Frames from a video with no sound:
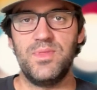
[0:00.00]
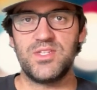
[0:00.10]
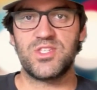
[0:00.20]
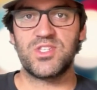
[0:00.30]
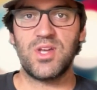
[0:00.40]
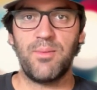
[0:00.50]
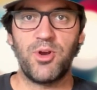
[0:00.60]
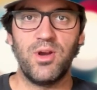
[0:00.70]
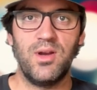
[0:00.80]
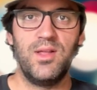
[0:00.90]
this
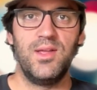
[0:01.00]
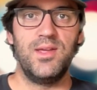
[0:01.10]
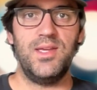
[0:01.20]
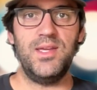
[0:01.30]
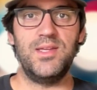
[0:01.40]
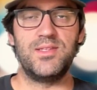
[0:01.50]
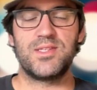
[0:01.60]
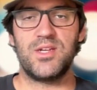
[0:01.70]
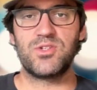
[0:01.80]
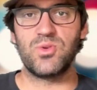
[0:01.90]
summer in
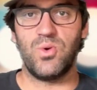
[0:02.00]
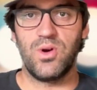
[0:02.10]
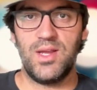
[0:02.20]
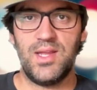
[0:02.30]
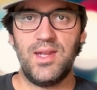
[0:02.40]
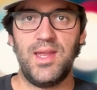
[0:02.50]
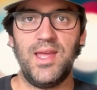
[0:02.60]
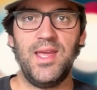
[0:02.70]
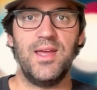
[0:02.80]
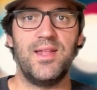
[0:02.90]
Central Oregon
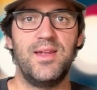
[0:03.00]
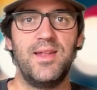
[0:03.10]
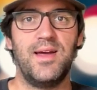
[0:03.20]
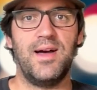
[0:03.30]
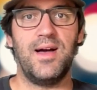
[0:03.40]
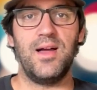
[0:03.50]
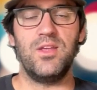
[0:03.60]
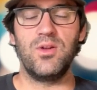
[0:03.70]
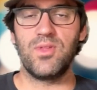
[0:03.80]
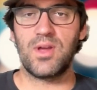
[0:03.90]
and
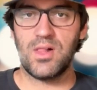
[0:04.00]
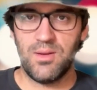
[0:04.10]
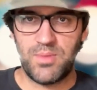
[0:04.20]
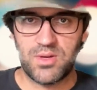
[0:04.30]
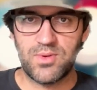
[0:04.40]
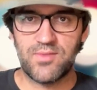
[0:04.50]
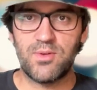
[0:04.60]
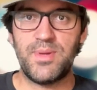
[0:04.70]
the Columbia River